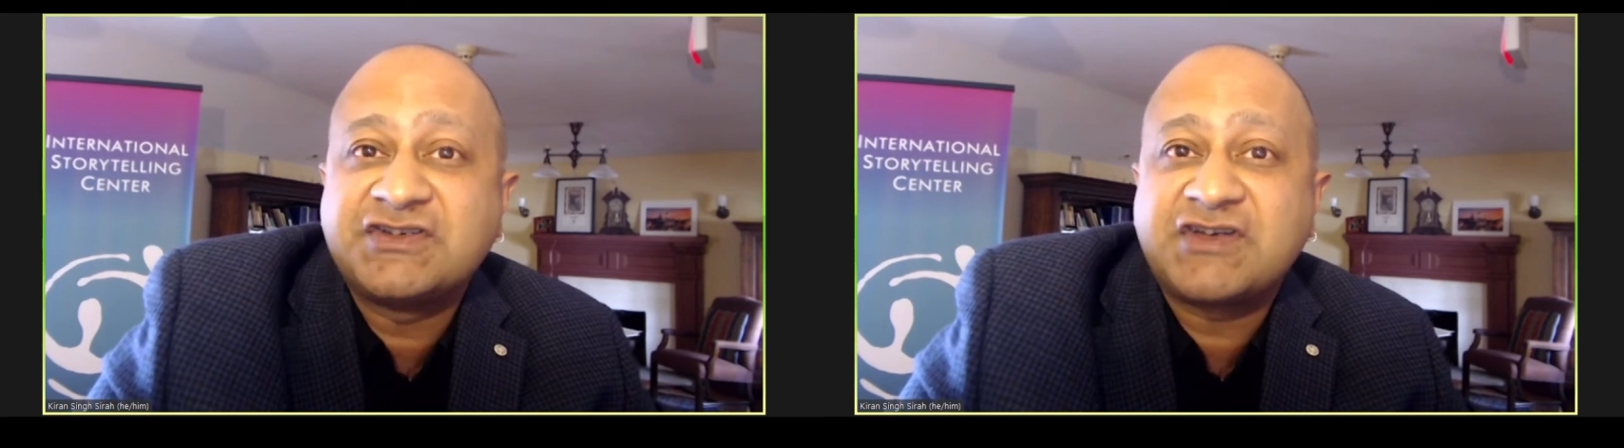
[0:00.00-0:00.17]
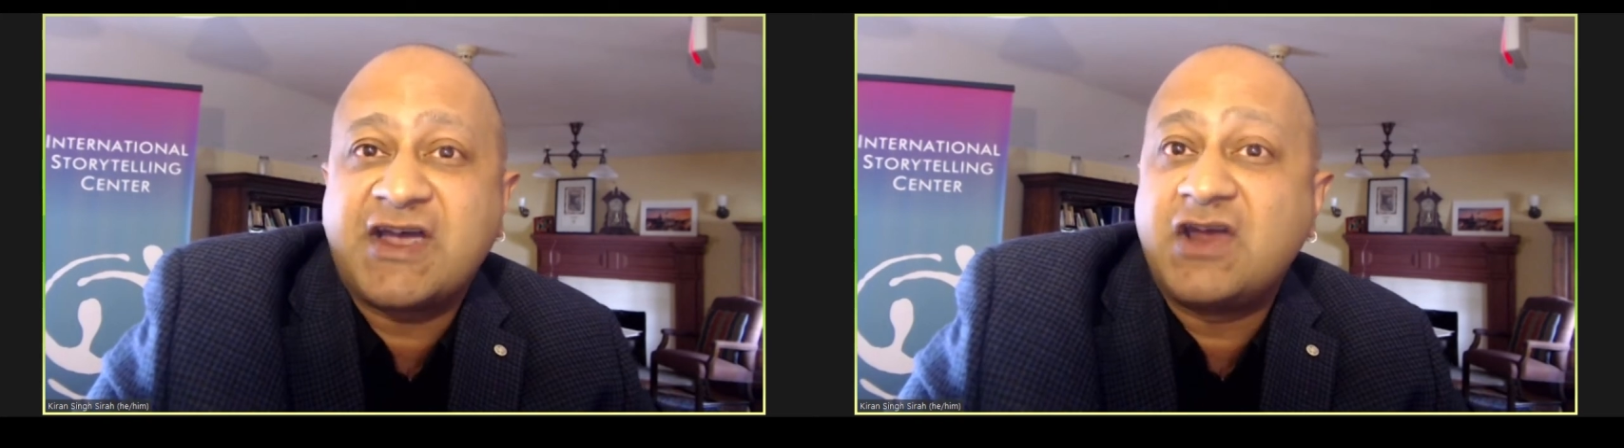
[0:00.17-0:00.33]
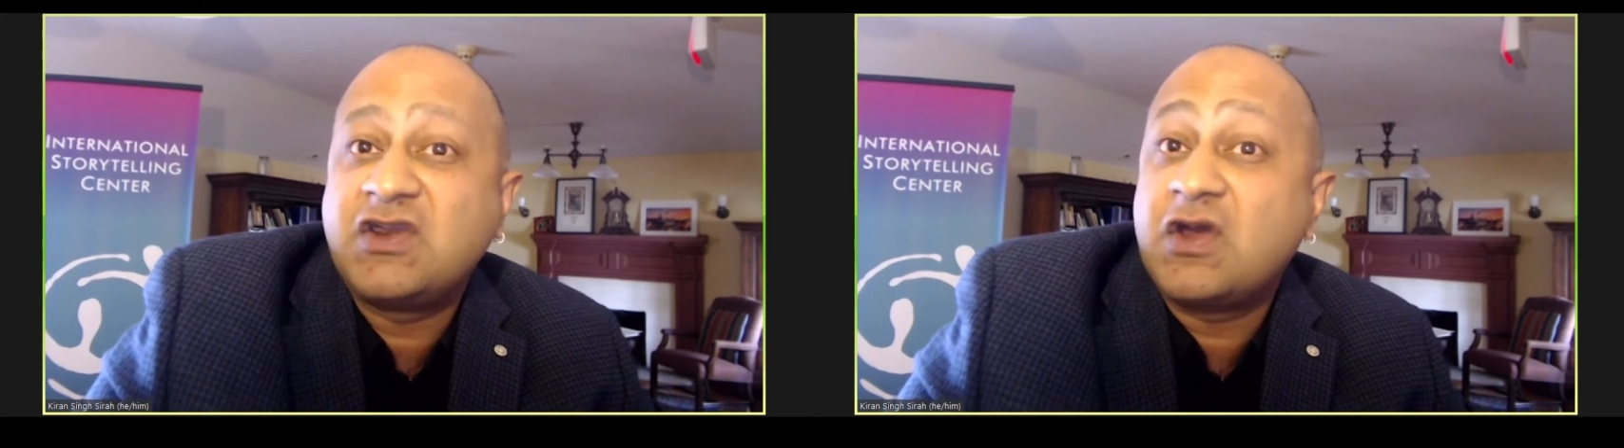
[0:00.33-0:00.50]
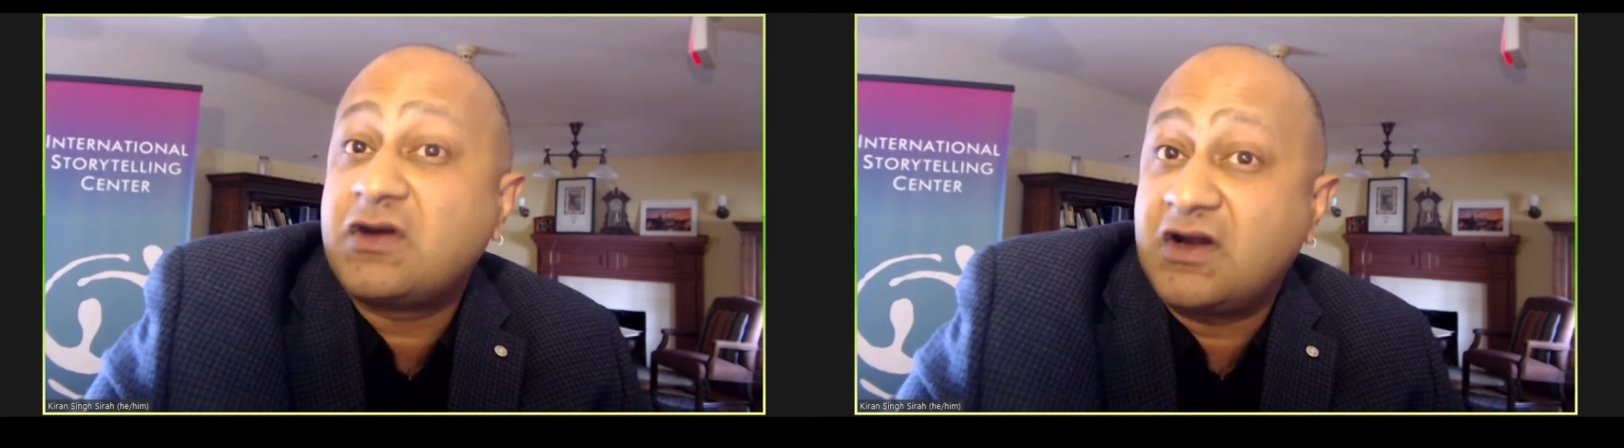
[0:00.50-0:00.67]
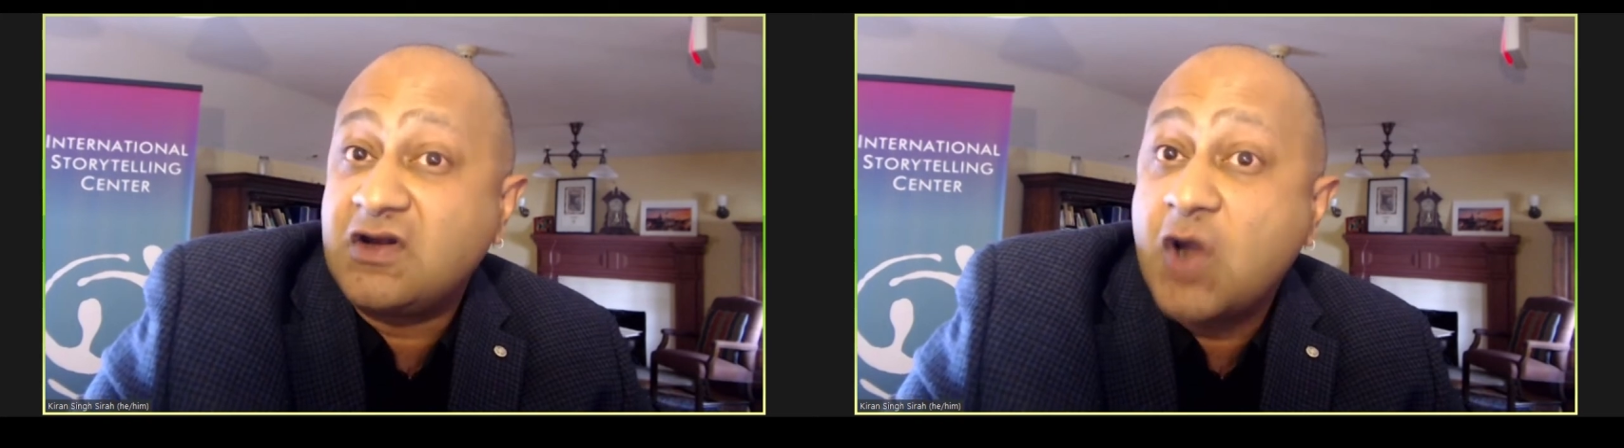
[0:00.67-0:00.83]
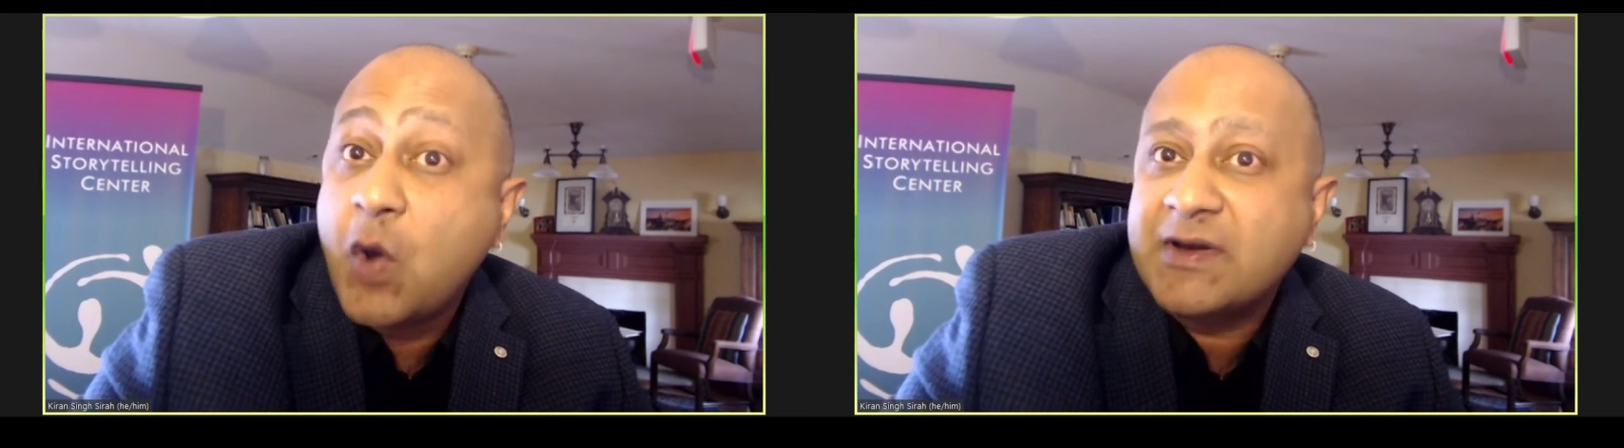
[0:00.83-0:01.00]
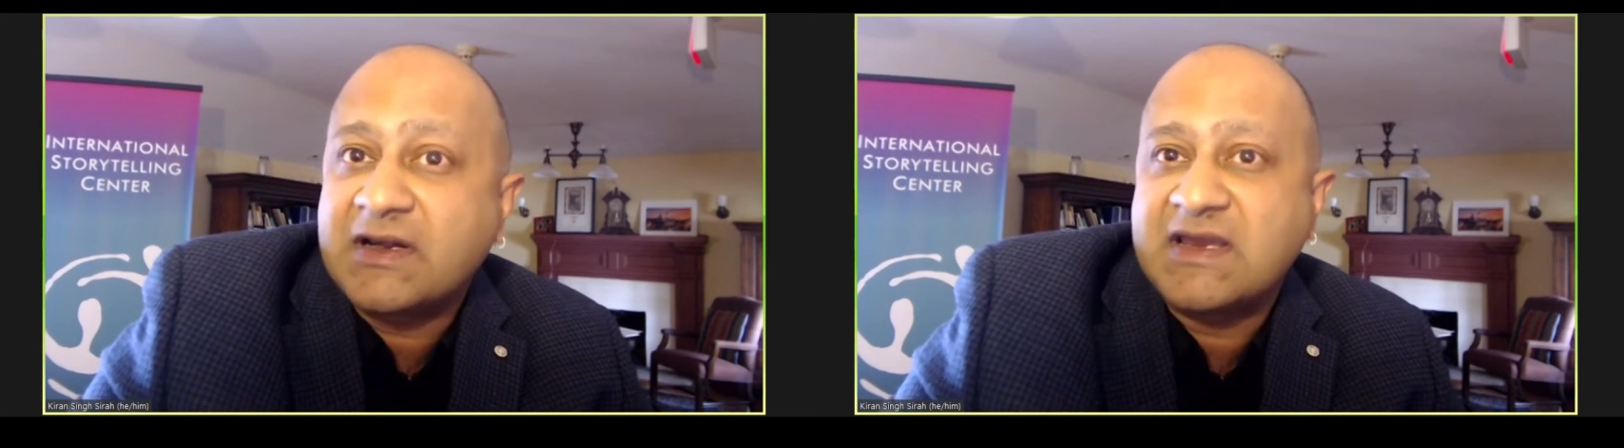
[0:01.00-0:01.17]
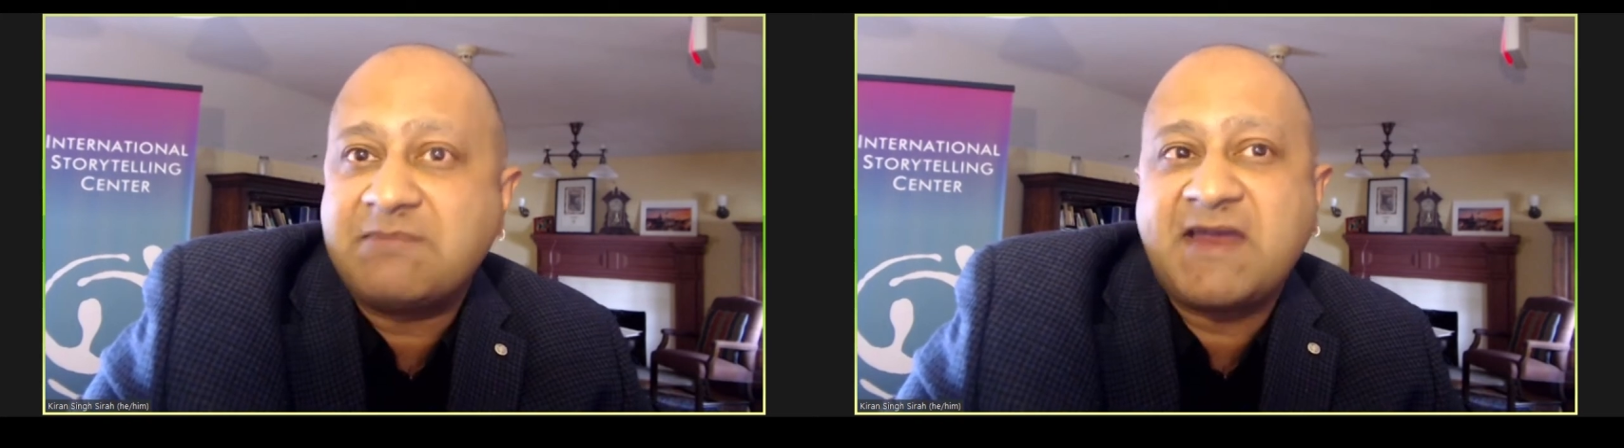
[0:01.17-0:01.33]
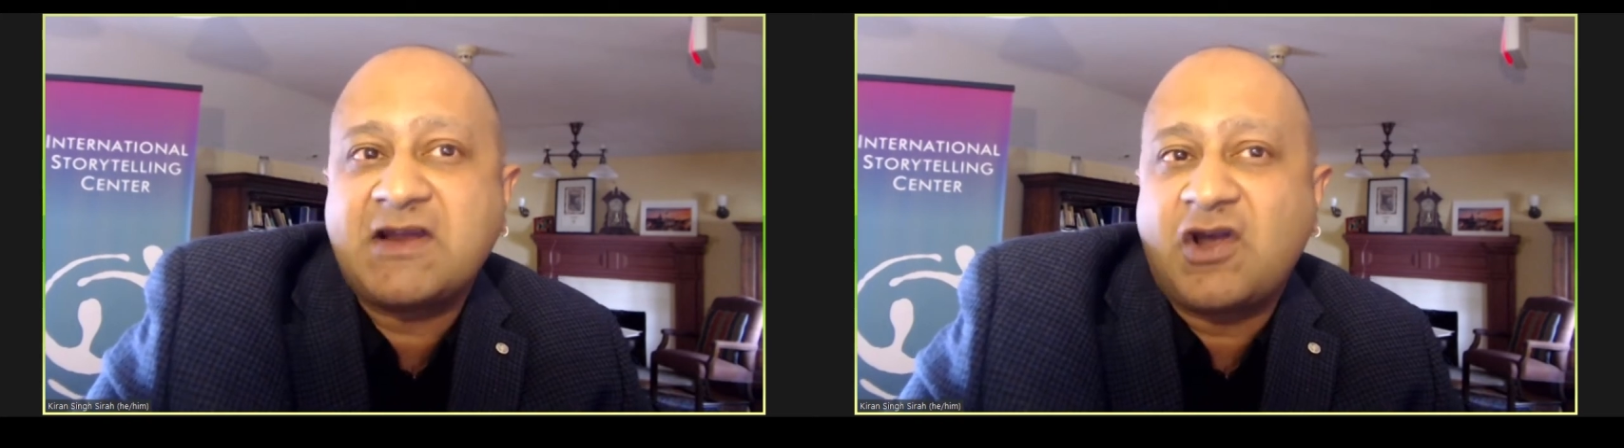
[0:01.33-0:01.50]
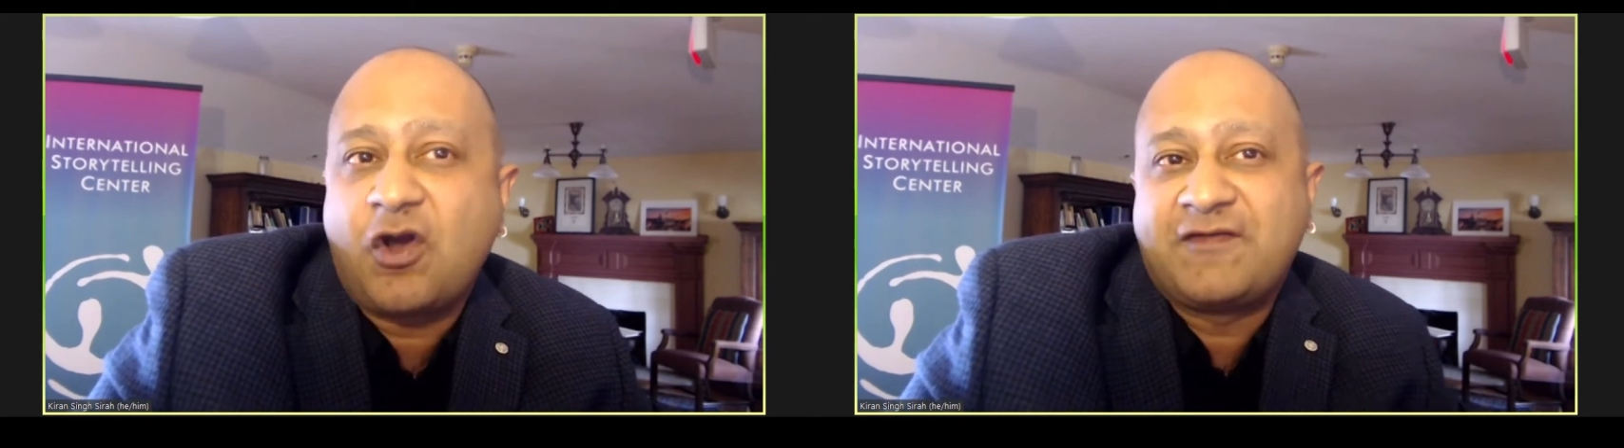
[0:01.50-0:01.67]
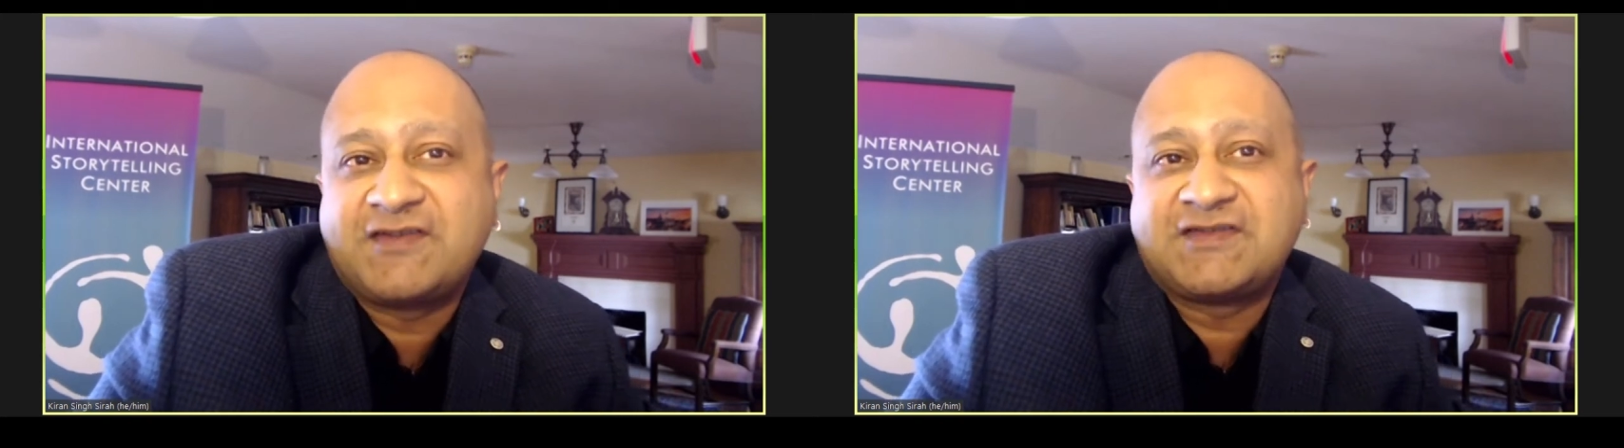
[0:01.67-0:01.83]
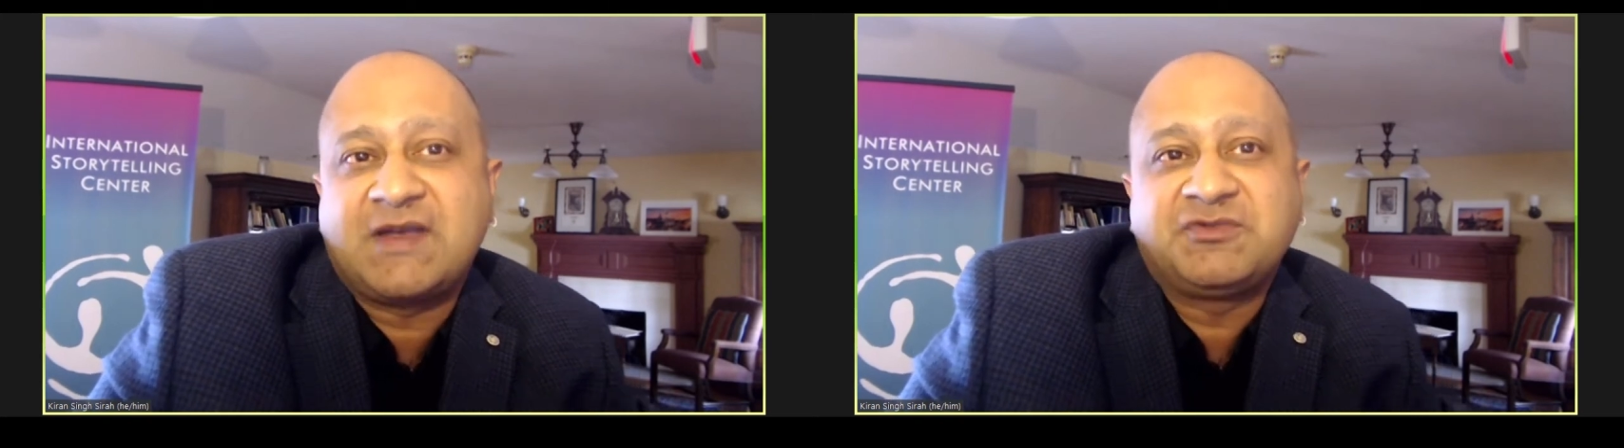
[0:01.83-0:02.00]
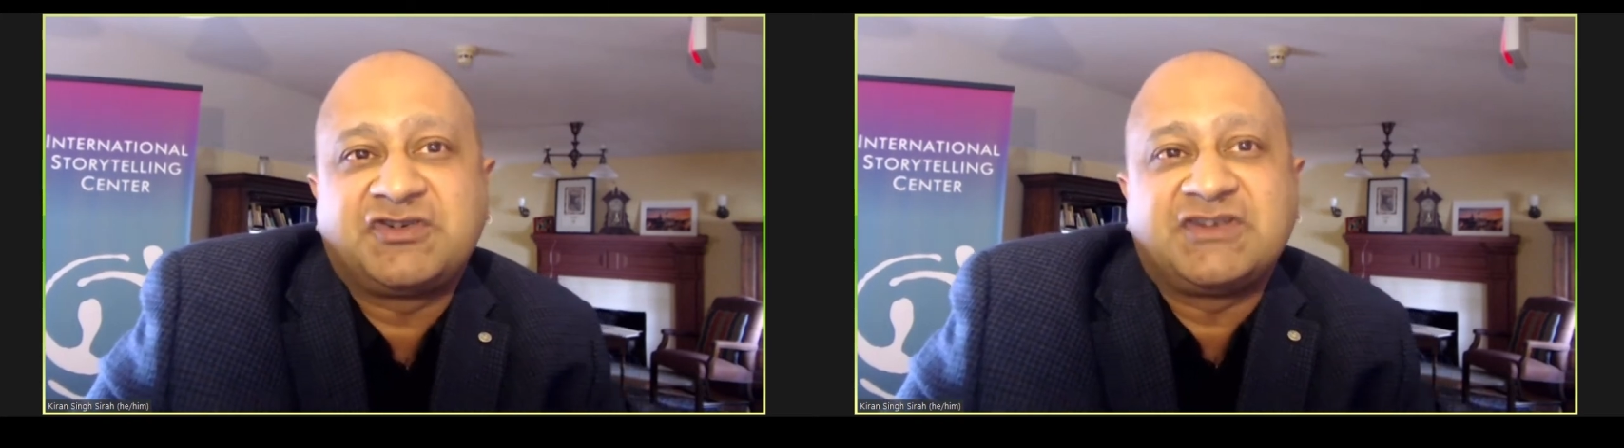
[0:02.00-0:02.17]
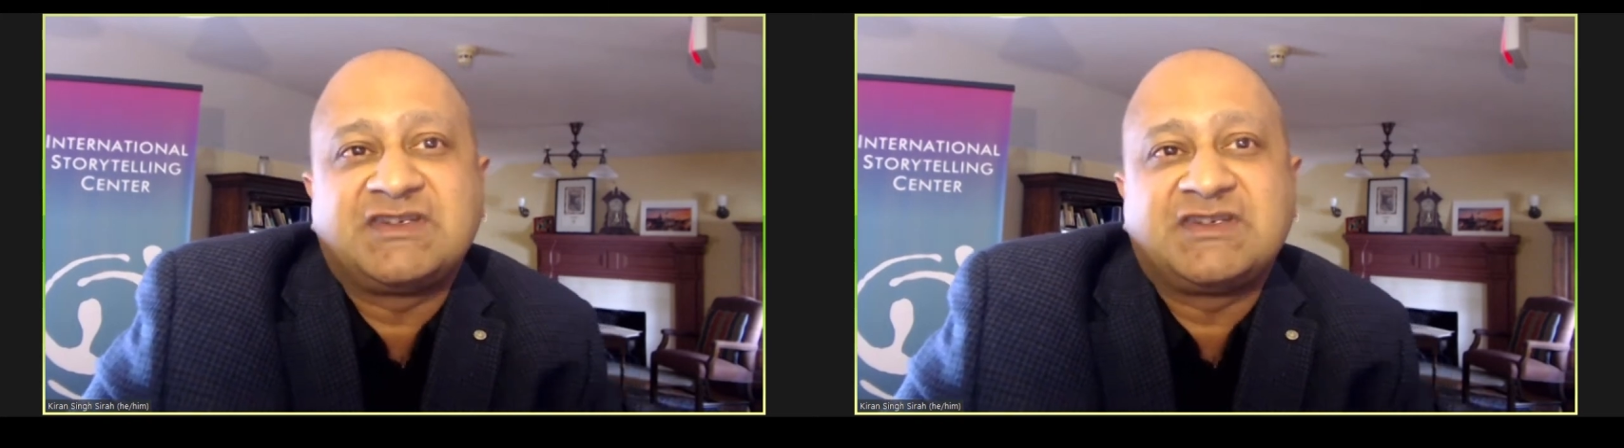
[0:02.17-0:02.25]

I unknowingly made a lot of assumptions